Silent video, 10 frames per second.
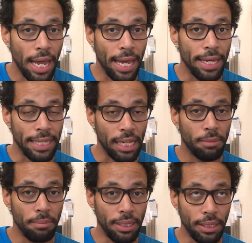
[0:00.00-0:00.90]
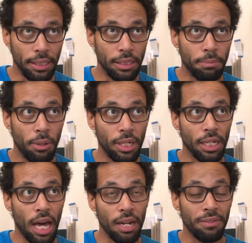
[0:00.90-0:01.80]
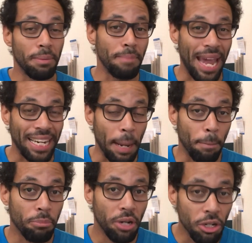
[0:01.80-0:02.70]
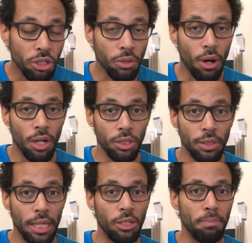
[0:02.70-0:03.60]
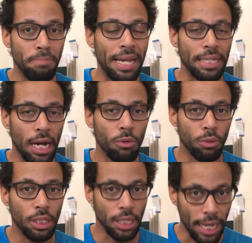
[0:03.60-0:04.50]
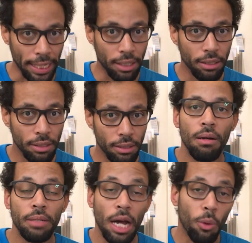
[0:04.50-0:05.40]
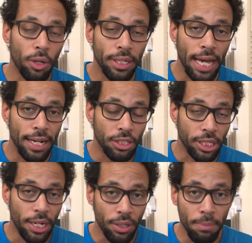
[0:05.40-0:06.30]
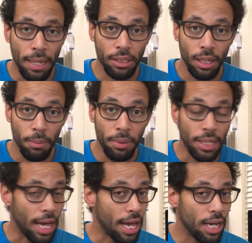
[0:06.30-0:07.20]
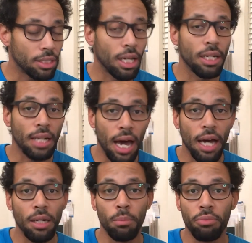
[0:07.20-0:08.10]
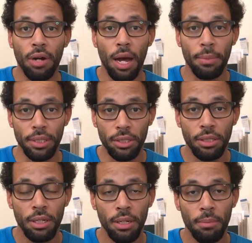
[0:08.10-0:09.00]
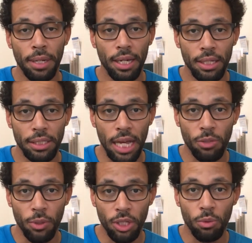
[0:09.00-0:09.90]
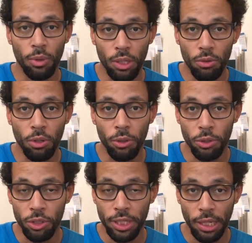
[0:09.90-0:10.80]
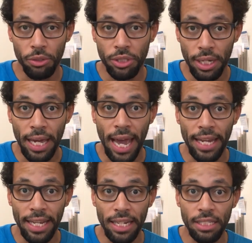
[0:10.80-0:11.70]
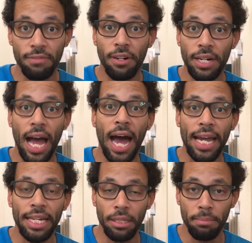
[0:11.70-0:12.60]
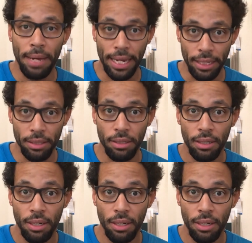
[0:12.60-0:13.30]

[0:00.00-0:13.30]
And that could mean putting a lot of demand and pressure on you that you may not really like. Now, working at a security-based company has a lot of promise because that's where you can really grow your skill set, and it is very high in demand.